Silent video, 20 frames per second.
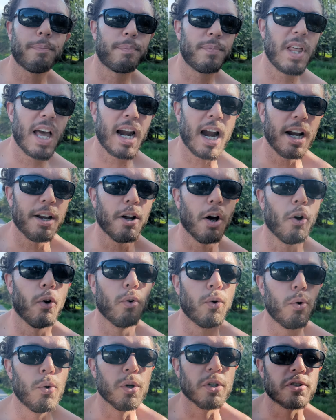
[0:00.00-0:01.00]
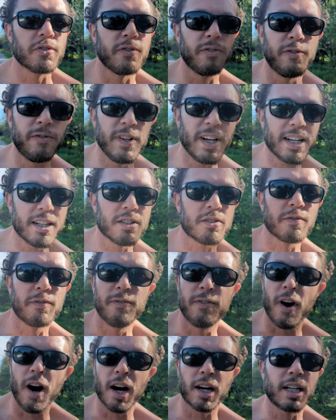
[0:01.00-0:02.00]
that I know who is fit as
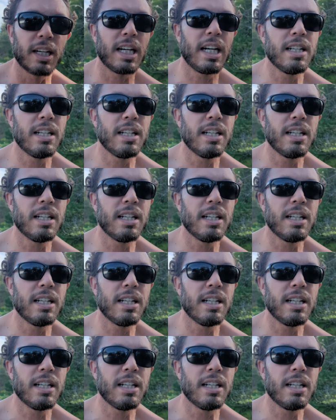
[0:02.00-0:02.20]
fuck